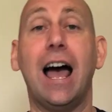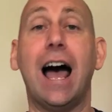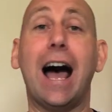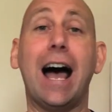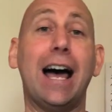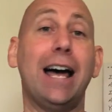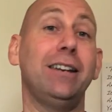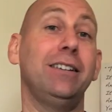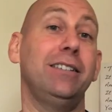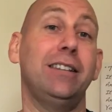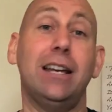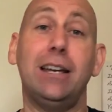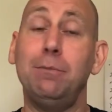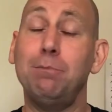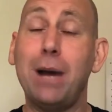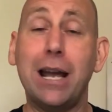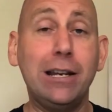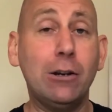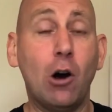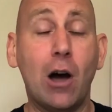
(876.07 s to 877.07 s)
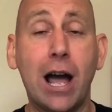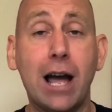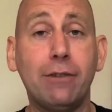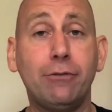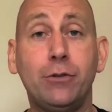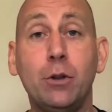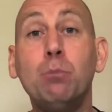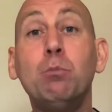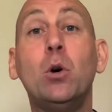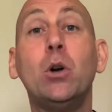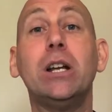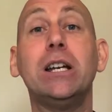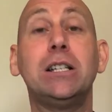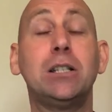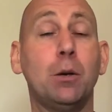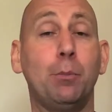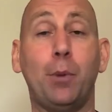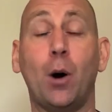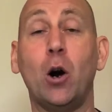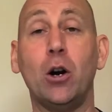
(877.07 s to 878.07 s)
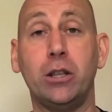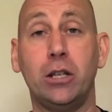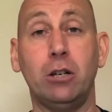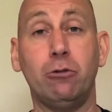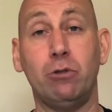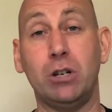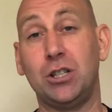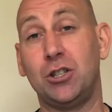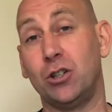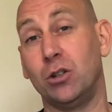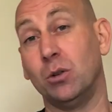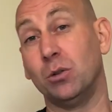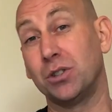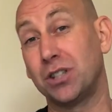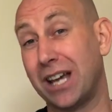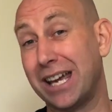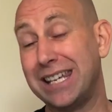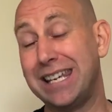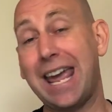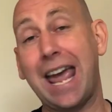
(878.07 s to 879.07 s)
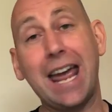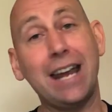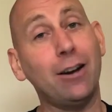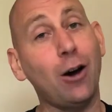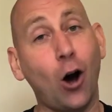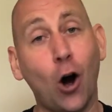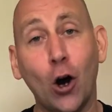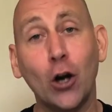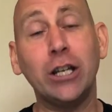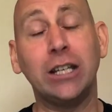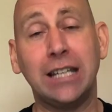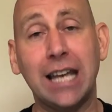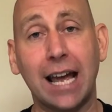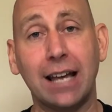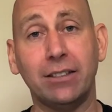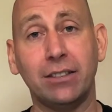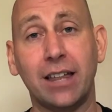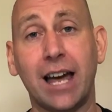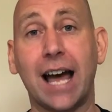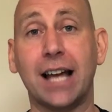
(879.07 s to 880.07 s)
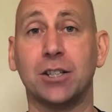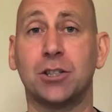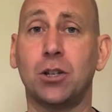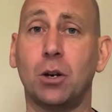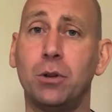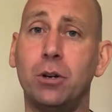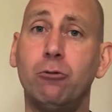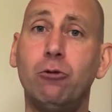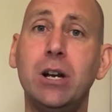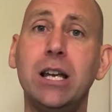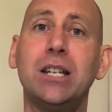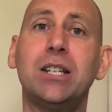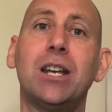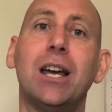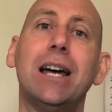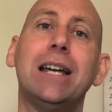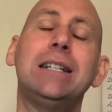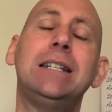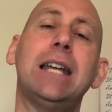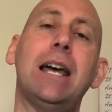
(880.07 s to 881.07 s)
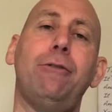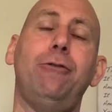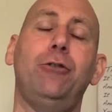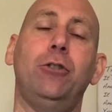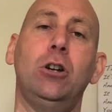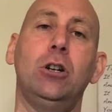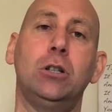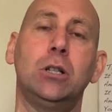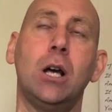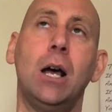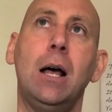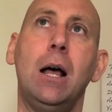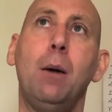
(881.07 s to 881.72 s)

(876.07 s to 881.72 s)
and they may not have the money to buy the originals again i get that so there is a definite